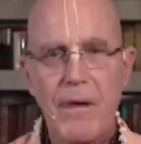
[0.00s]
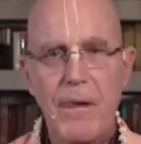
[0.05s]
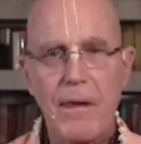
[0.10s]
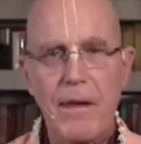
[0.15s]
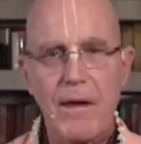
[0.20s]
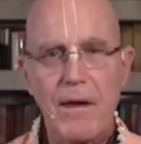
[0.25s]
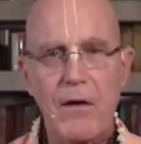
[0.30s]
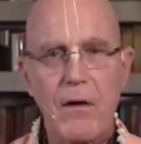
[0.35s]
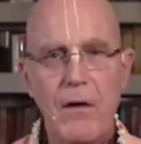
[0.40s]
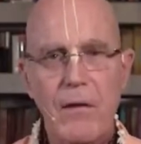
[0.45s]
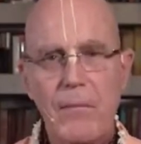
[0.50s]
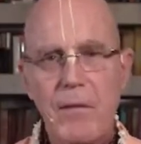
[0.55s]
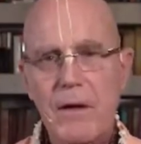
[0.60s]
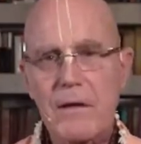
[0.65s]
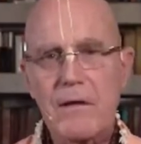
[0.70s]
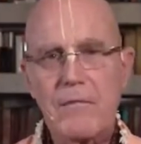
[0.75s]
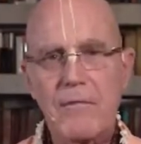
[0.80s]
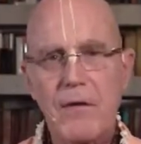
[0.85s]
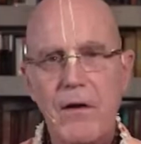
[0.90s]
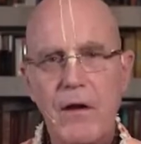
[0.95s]
And Hari
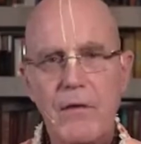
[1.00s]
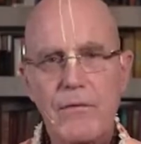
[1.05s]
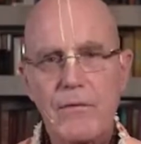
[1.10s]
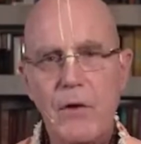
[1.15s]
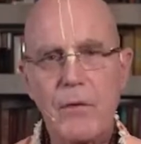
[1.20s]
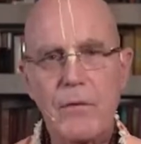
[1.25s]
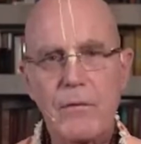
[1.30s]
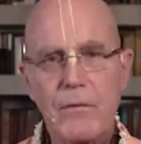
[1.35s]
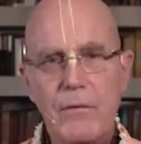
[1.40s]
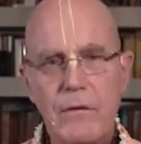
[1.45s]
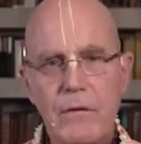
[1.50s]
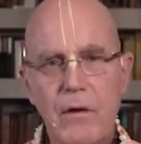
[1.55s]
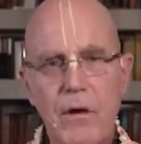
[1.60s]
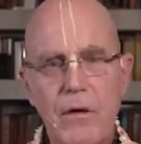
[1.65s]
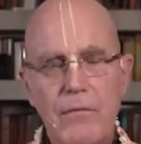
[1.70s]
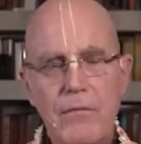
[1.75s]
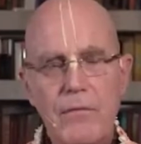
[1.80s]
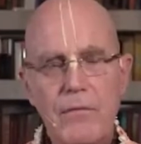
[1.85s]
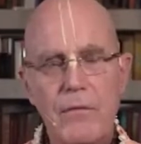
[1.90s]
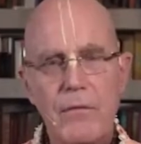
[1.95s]
Bhakti Vilas
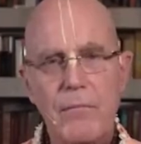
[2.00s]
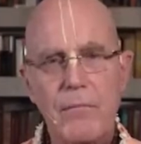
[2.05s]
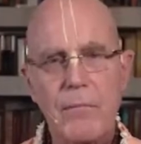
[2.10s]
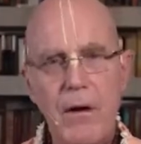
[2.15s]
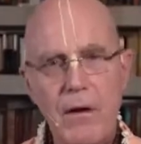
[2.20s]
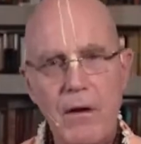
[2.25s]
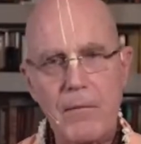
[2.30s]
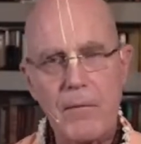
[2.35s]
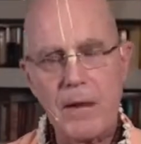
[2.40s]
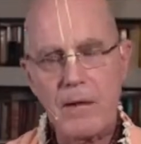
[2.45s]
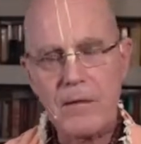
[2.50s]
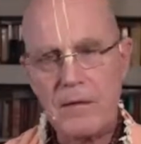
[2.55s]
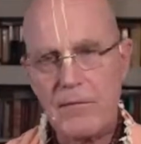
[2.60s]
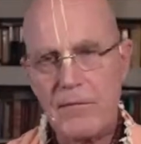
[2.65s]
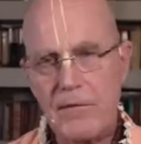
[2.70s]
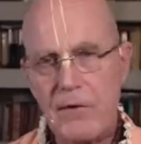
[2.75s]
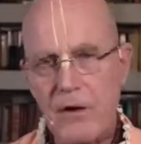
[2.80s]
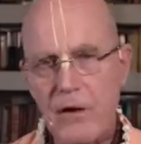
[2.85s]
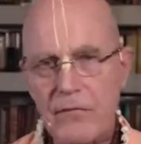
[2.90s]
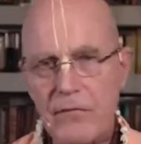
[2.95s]

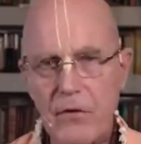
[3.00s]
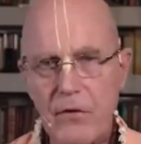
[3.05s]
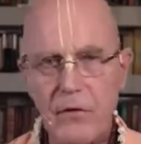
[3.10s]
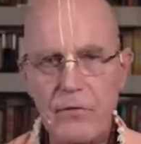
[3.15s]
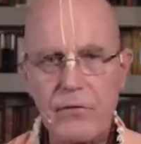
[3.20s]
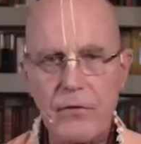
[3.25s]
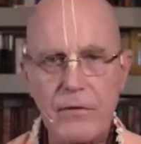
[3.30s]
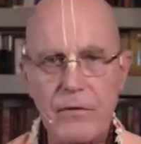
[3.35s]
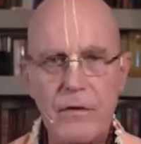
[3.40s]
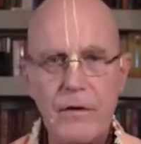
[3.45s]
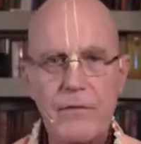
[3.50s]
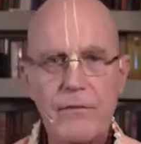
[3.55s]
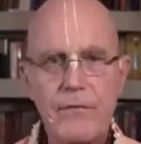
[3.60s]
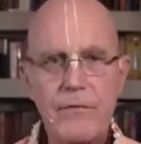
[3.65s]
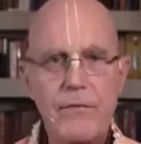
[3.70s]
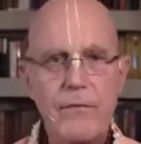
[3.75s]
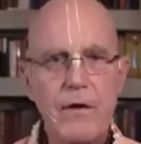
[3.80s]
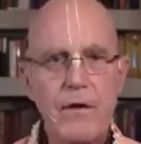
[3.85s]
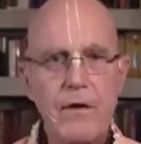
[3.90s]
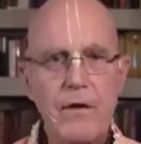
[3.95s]
also
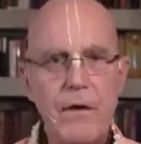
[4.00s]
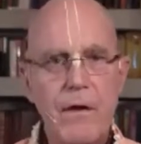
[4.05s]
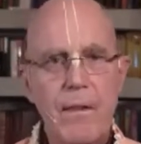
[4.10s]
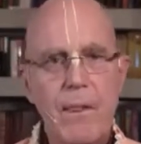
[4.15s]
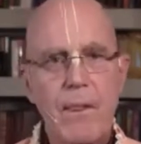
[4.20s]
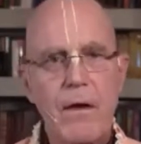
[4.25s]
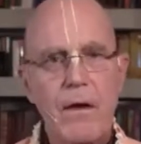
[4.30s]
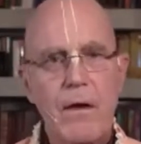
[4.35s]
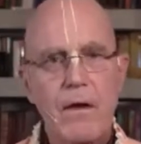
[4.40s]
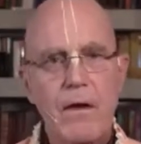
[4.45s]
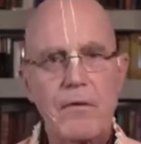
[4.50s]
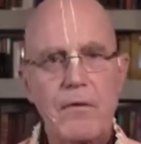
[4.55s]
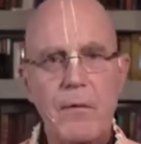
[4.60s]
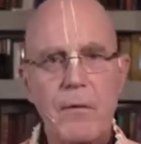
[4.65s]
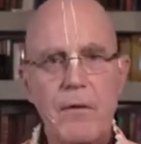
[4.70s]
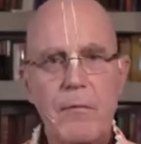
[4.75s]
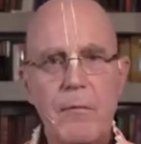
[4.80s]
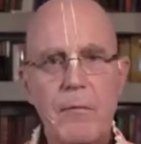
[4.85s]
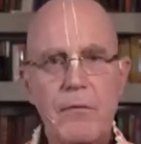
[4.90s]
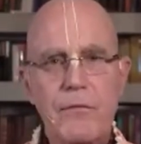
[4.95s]
lists some
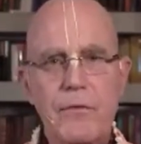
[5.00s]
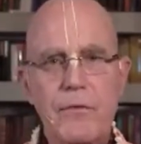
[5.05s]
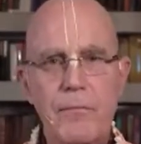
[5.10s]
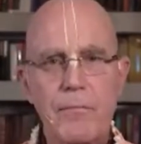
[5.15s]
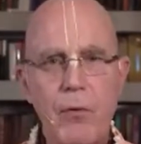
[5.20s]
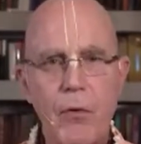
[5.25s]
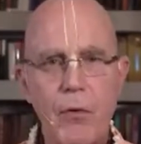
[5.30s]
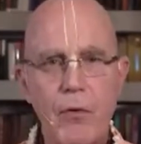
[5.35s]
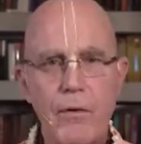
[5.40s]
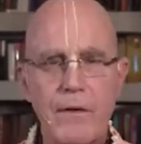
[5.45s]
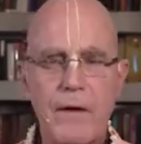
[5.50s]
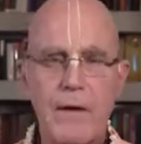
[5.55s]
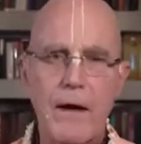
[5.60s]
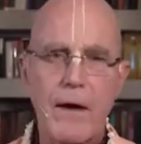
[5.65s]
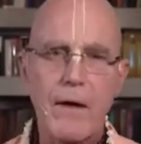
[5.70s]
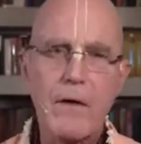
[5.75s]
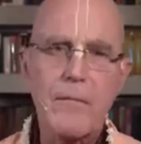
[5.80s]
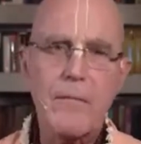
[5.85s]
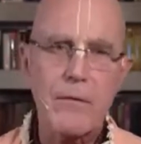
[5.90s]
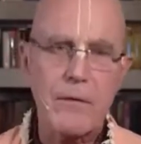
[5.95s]
of the most important
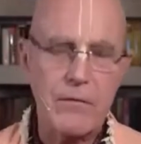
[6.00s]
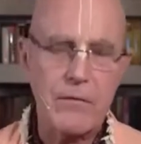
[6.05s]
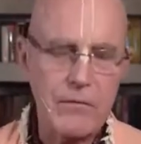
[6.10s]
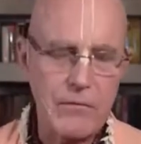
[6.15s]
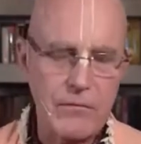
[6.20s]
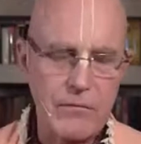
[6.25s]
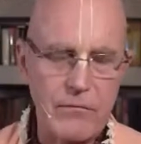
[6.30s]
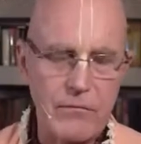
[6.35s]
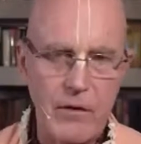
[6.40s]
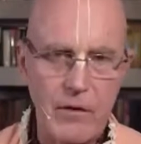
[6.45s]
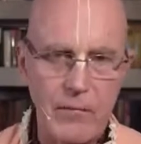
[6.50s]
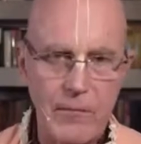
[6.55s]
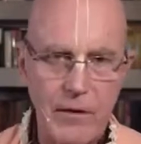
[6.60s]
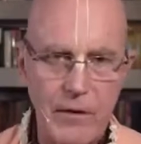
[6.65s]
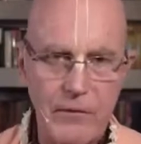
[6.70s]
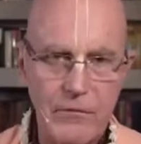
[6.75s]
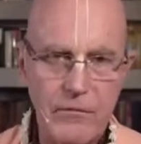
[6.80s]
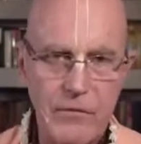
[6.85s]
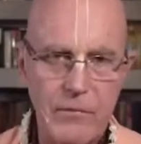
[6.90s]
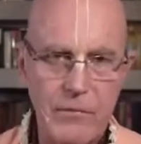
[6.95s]
elements of
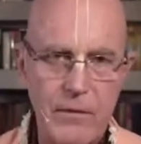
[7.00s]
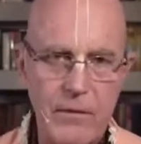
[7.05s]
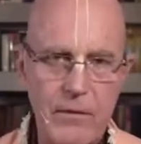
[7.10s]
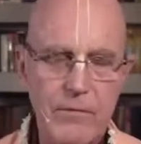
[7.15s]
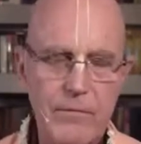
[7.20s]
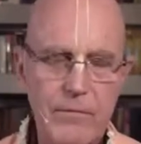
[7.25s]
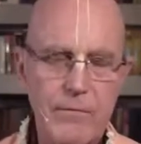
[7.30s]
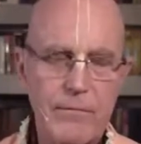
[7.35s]
Janmastami,